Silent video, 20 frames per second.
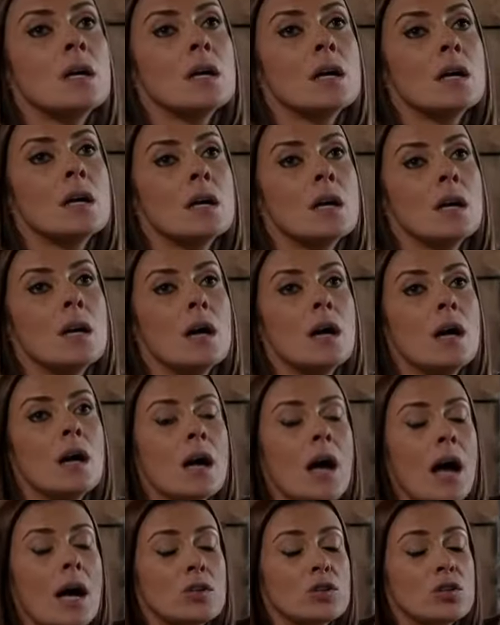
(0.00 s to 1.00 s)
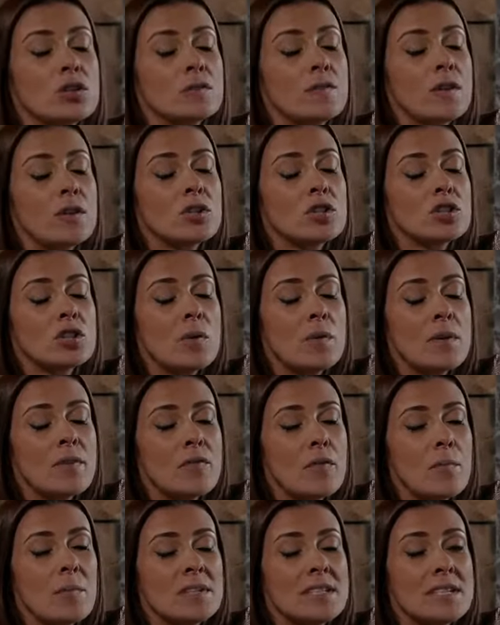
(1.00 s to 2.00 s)
I just felt sorry
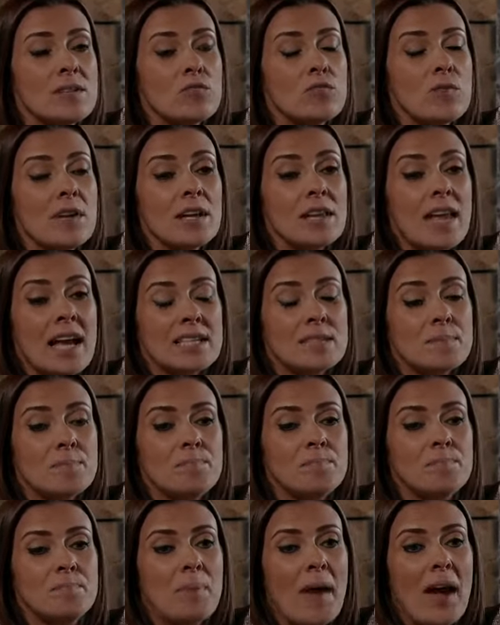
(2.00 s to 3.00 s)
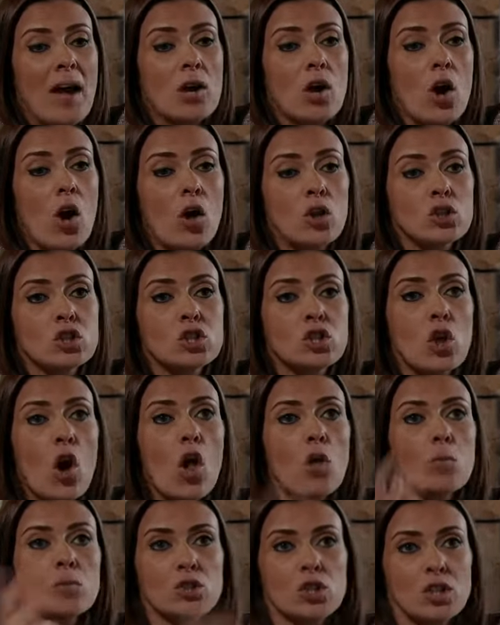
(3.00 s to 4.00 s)
for him. I didn't realise Better Call
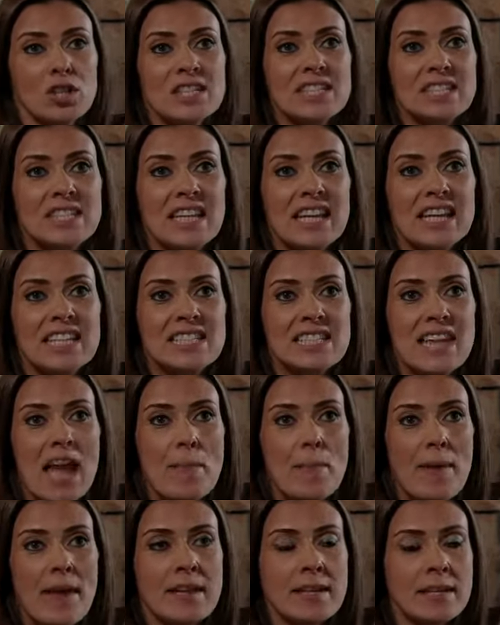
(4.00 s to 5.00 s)
Saul was going to stick his neb